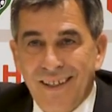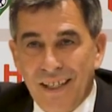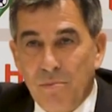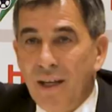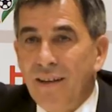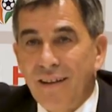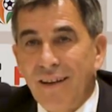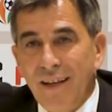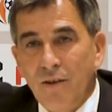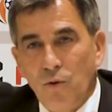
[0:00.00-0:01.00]

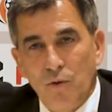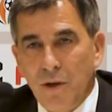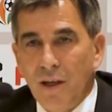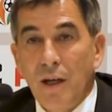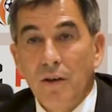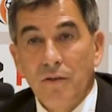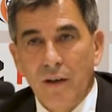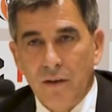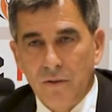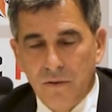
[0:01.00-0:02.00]
immediately will be a
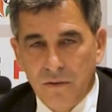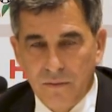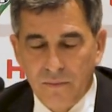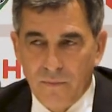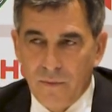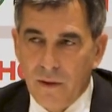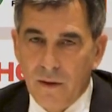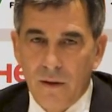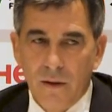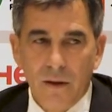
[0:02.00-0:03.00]
nonsense.
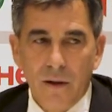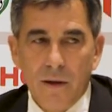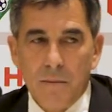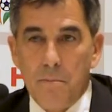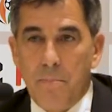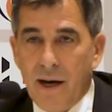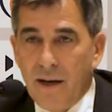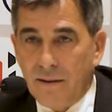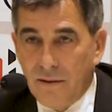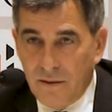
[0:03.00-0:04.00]

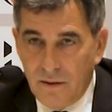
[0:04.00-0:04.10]
But